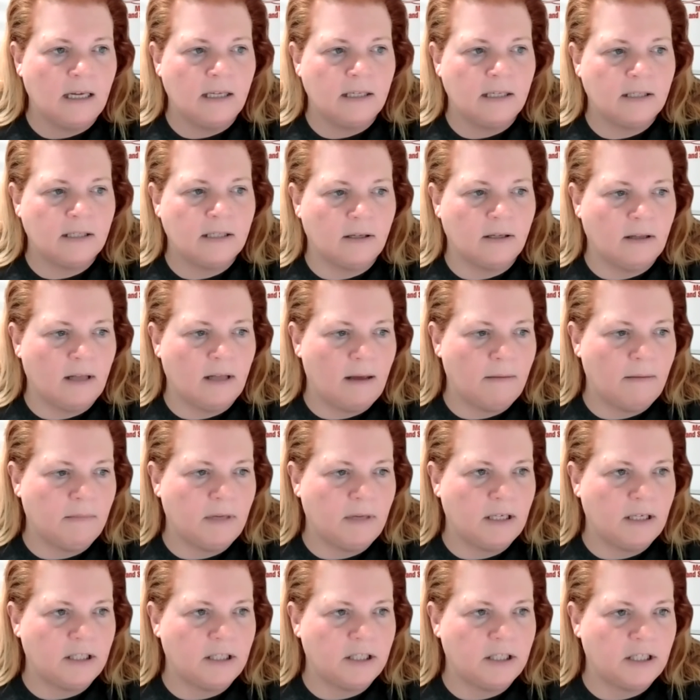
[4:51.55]
So let
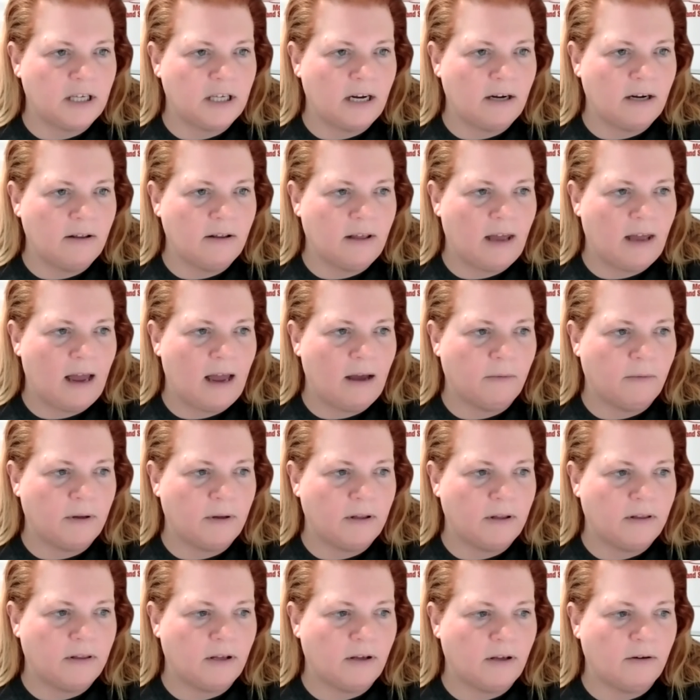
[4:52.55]
me share that
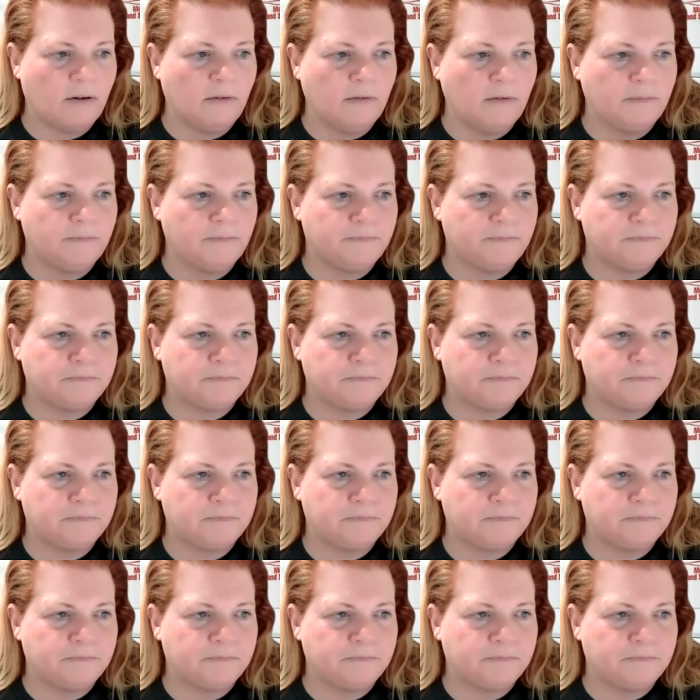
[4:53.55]
with you.